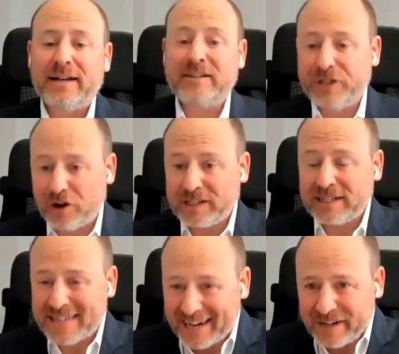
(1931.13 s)
To the
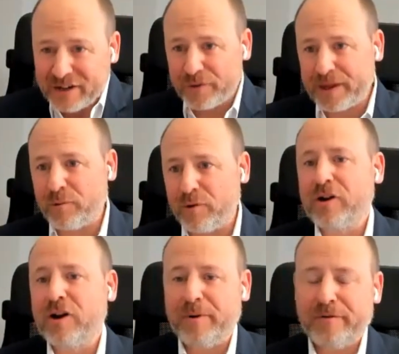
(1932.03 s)
audience, I know there were a
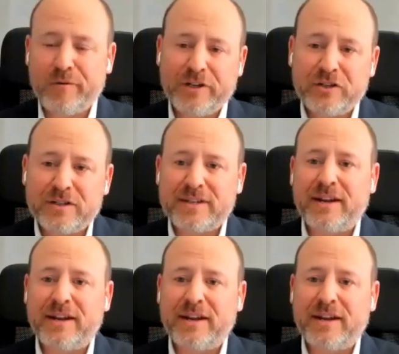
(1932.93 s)
couple of questions